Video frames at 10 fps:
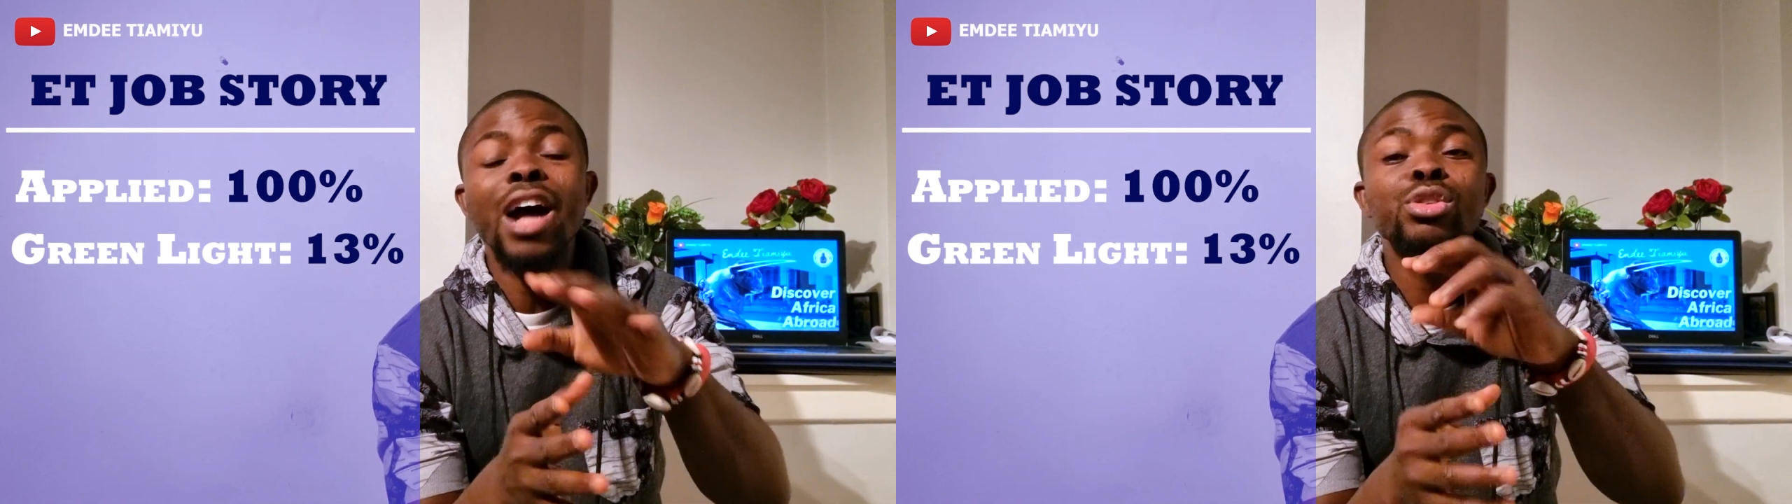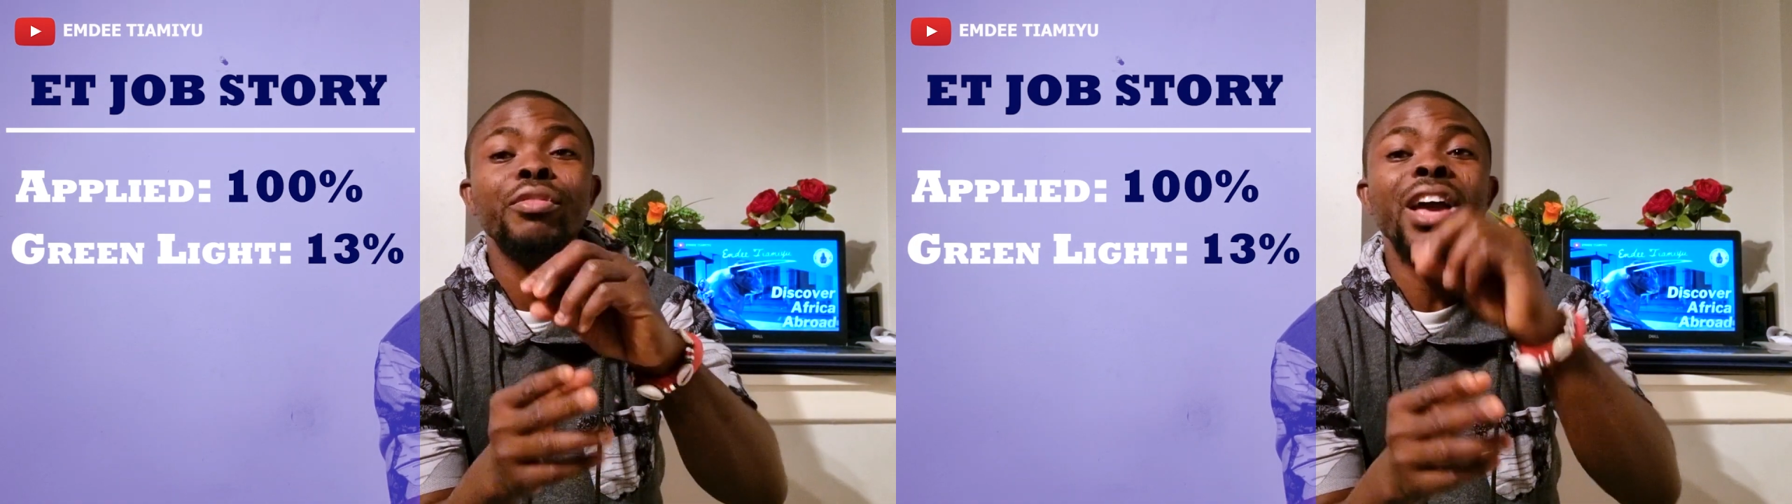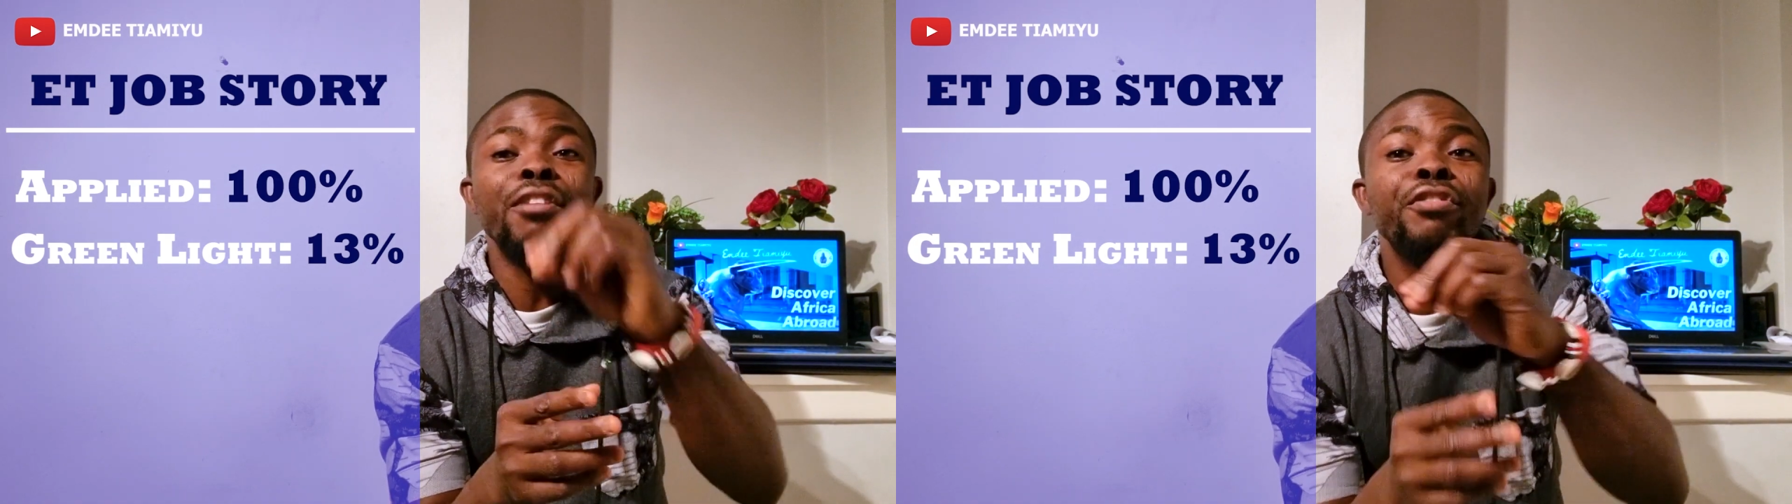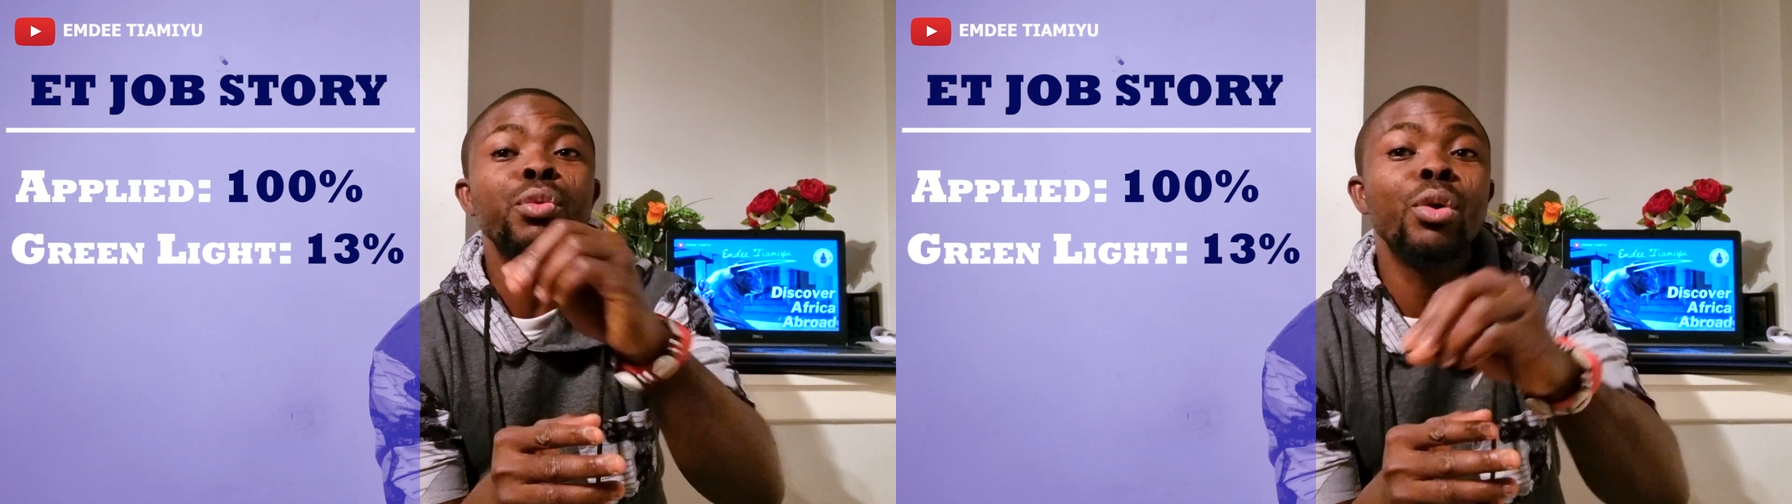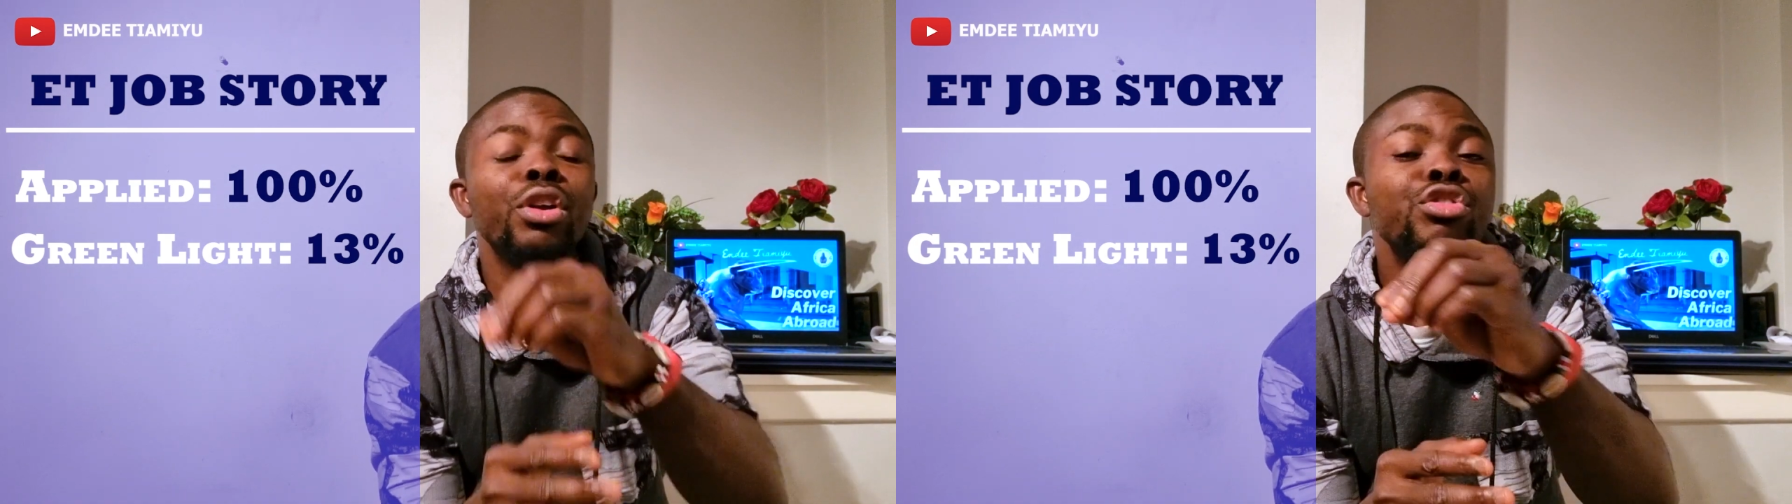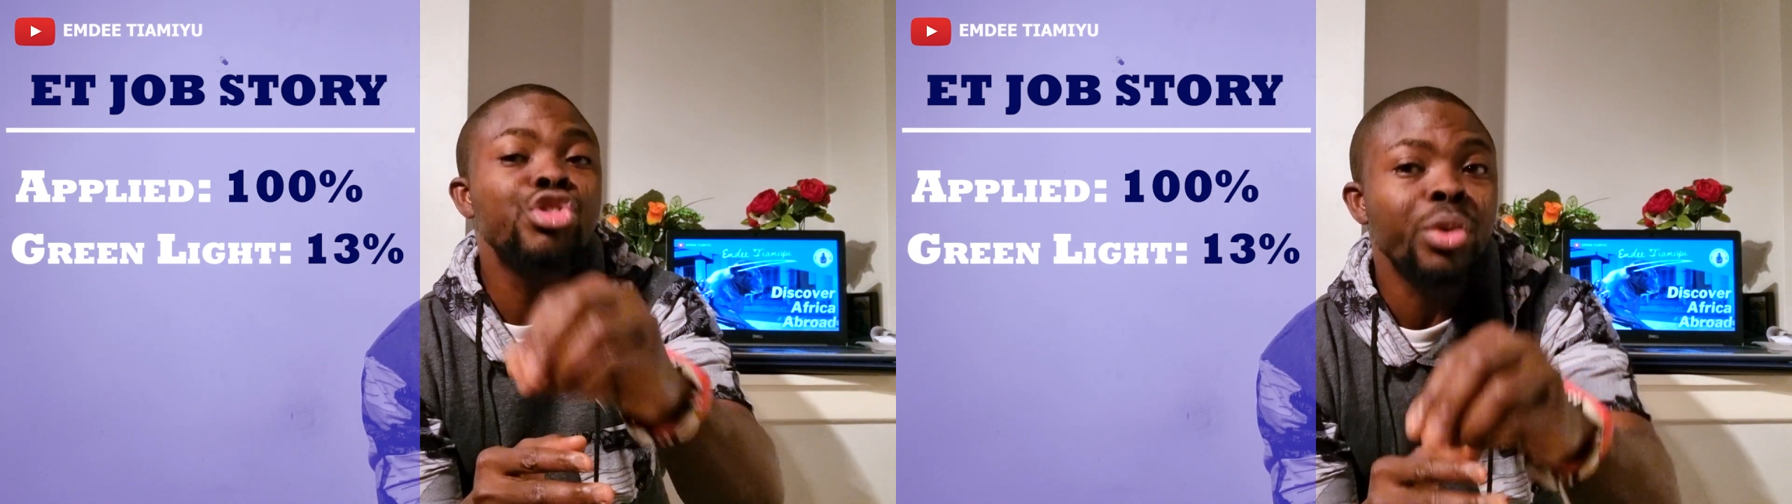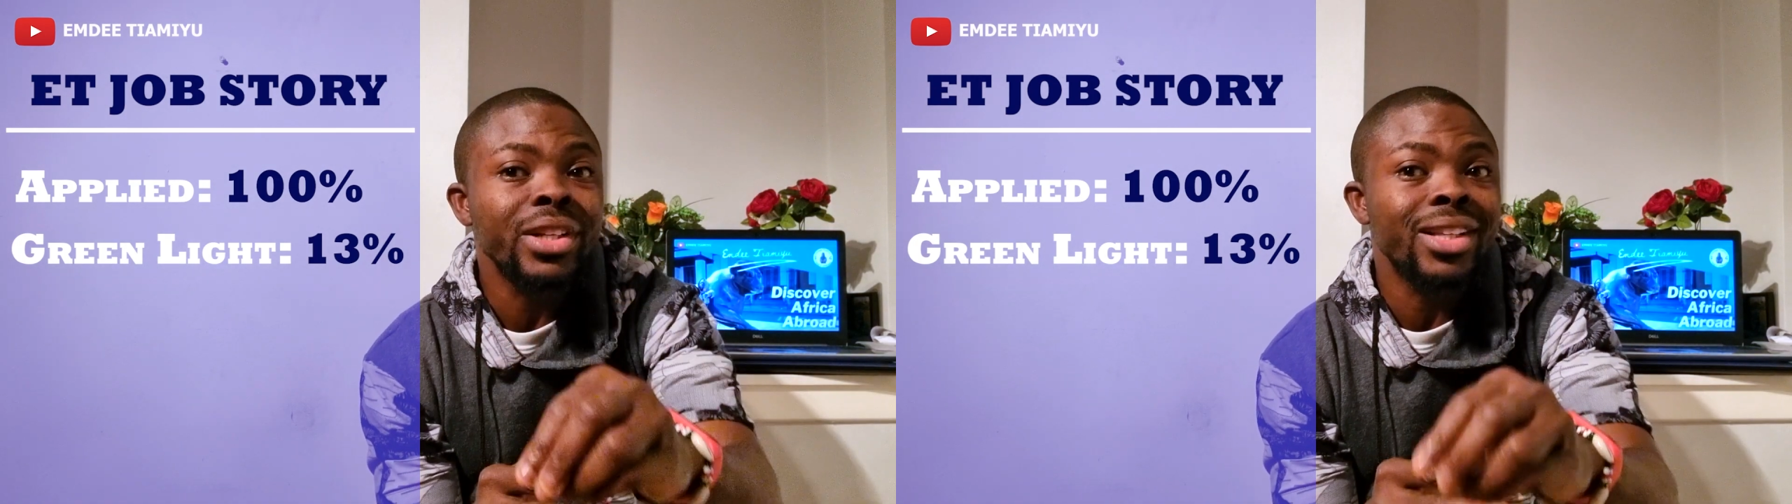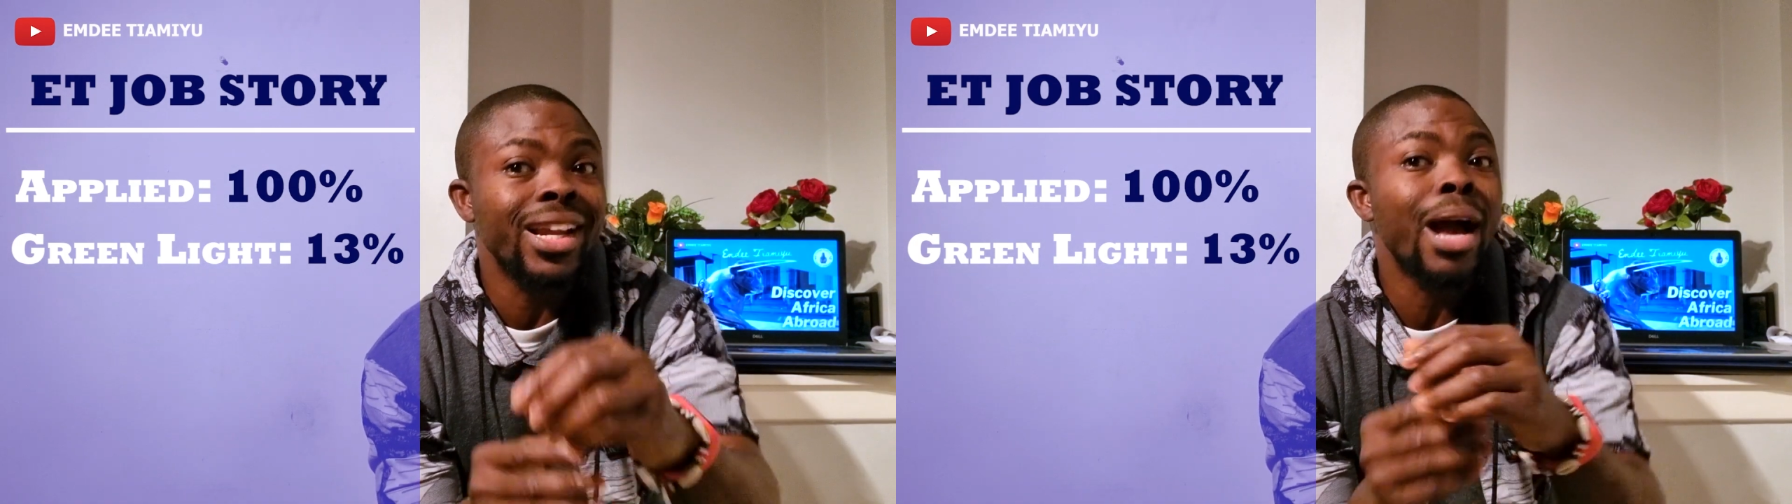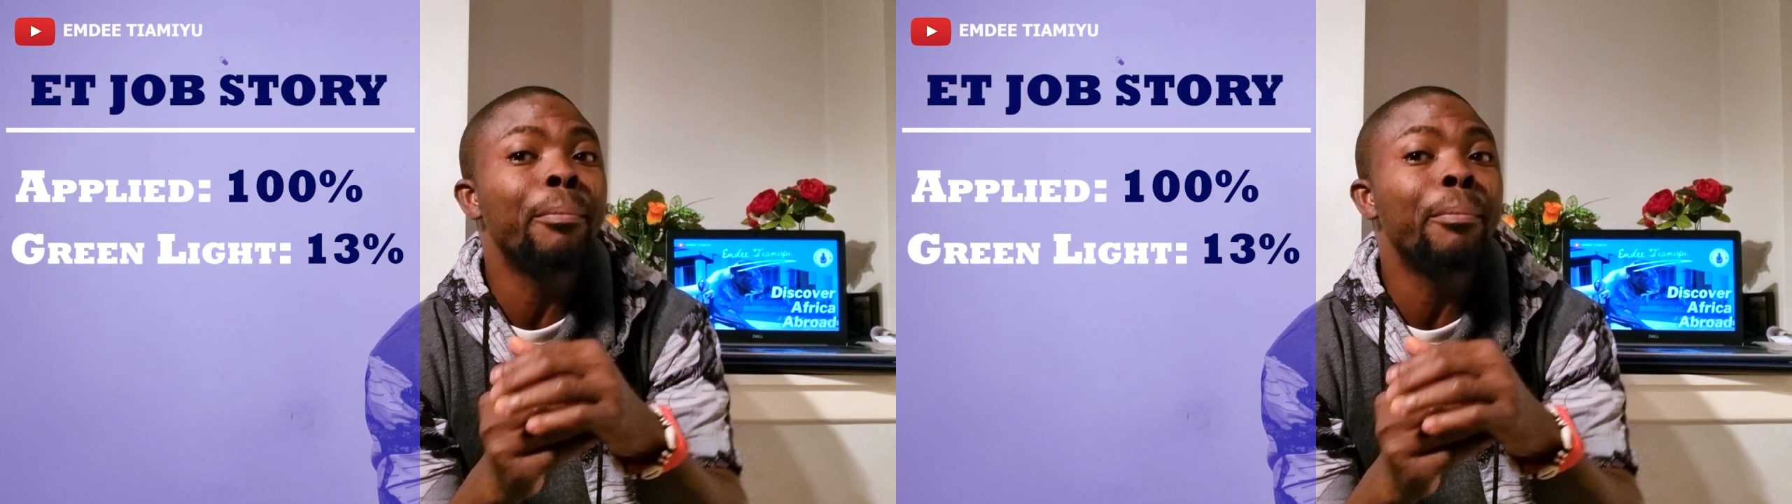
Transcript: out of every 100 that I